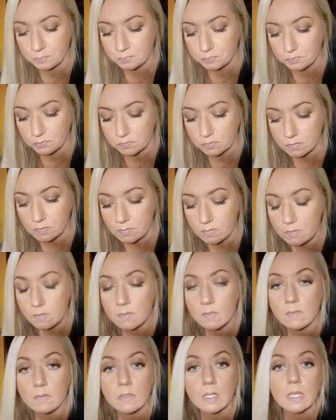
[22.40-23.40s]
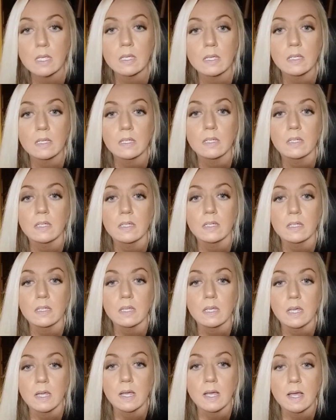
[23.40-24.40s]

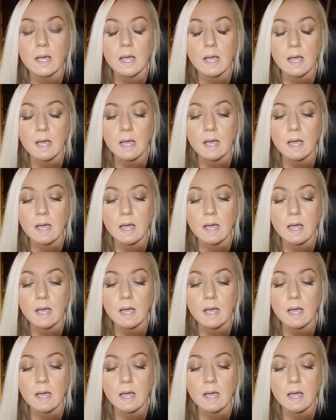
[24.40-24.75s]
(no one is talking)